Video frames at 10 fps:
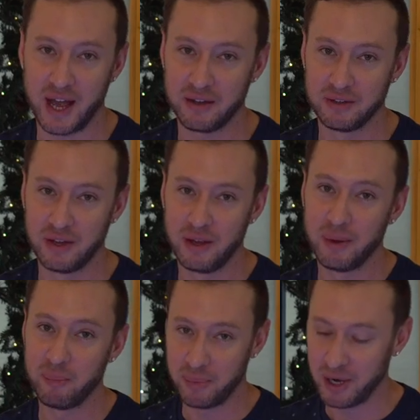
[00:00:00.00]
yet,
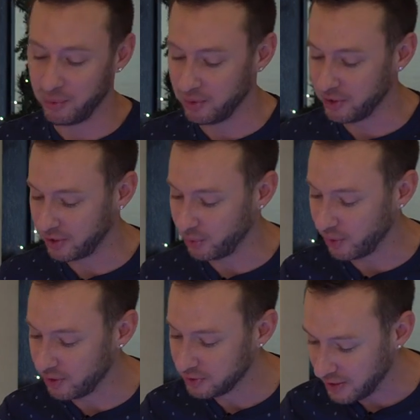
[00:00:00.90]
but it will look
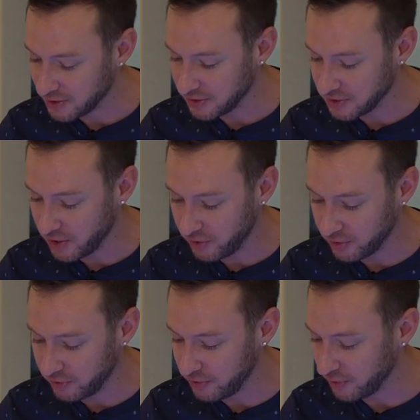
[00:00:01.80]
cool. All right, so let's go
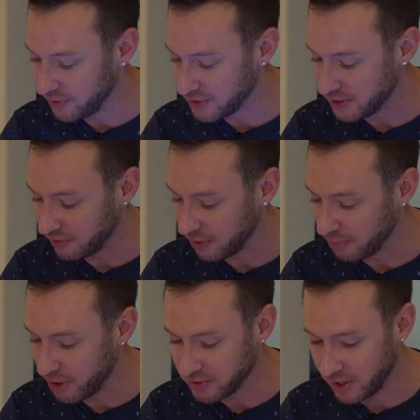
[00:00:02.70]
through a few of these different
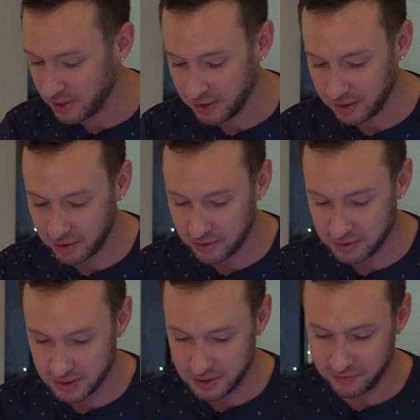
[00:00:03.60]
modes on here
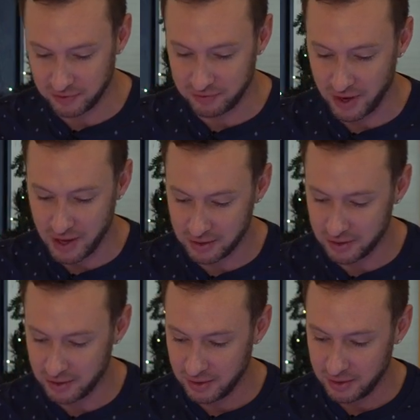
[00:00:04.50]
just for fun.